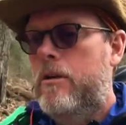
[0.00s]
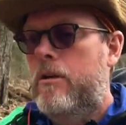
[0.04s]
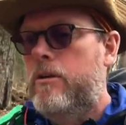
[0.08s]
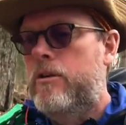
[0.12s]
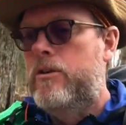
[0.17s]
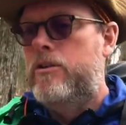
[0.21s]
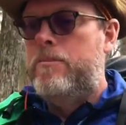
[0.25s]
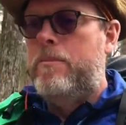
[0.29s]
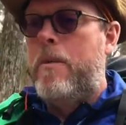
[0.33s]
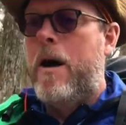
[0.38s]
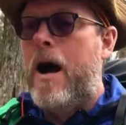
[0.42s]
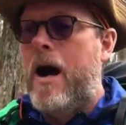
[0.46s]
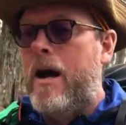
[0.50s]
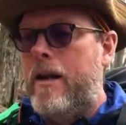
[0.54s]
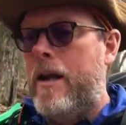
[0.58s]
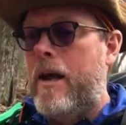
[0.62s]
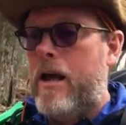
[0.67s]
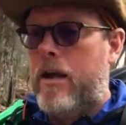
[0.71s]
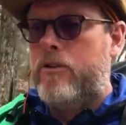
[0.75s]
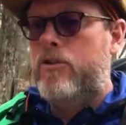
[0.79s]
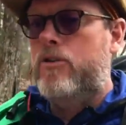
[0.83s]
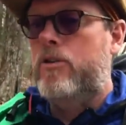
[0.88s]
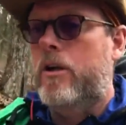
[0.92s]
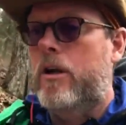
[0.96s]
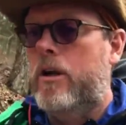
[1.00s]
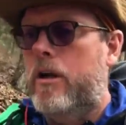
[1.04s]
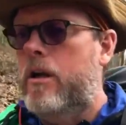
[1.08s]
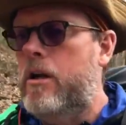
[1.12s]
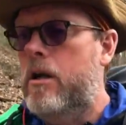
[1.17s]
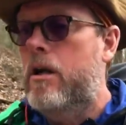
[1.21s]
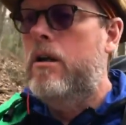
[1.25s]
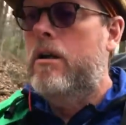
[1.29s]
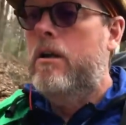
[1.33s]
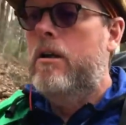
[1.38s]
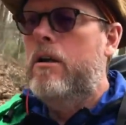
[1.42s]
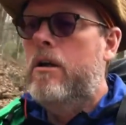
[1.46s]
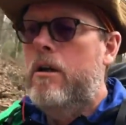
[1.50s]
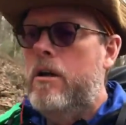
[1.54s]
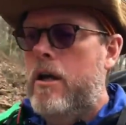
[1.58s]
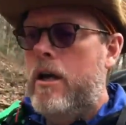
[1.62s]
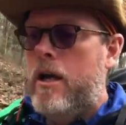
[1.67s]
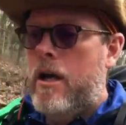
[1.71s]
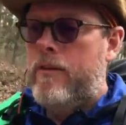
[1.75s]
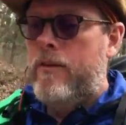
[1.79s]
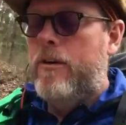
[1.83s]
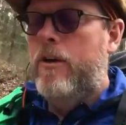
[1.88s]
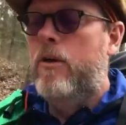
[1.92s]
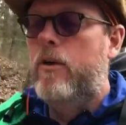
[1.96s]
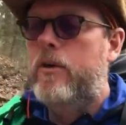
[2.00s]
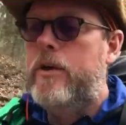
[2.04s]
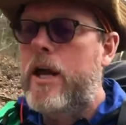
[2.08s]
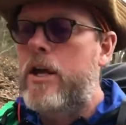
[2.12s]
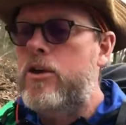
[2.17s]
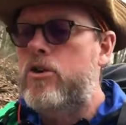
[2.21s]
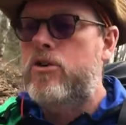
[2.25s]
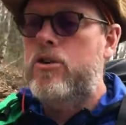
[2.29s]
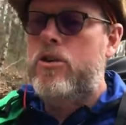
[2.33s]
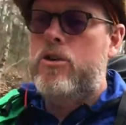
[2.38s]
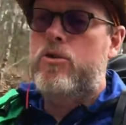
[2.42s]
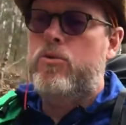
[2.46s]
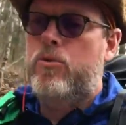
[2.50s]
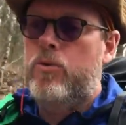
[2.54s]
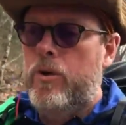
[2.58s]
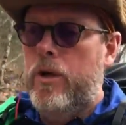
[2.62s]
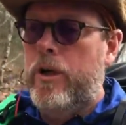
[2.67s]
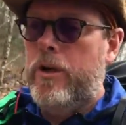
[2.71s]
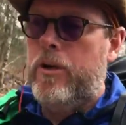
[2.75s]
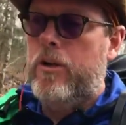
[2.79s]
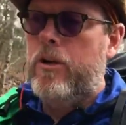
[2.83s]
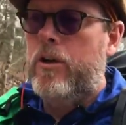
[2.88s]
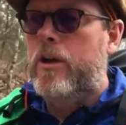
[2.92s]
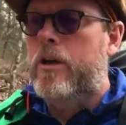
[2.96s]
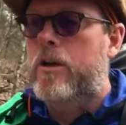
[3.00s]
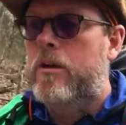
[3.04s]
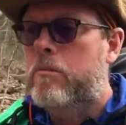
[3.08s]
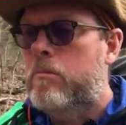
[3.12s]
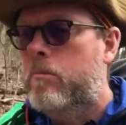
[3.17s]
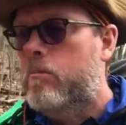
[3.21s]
spot, actually. And the location is really good.